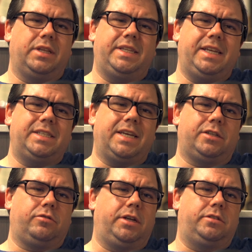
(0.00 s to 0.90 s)
So the
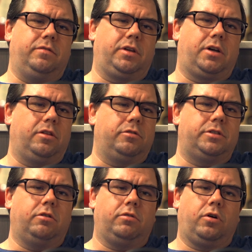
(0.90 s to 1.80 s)
desaturation of the
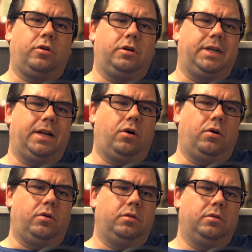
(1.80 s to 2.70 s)
colors don't hurt it at
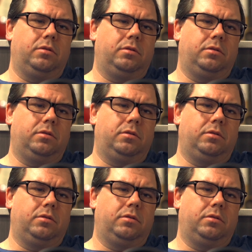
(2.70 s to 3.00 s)
all.